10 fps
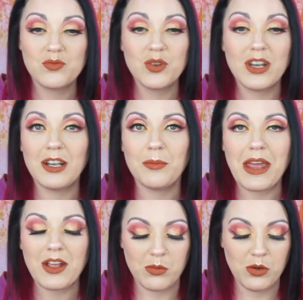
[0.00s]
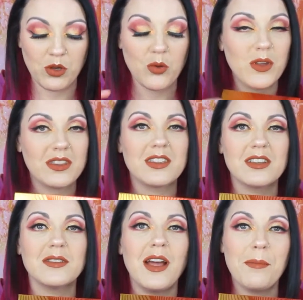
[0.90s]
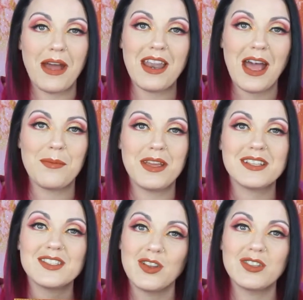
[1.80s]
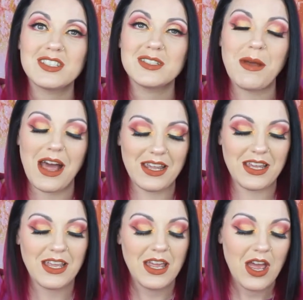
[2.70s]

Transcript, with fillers: doing a little makeup look with the Bad Habit Solstice palette.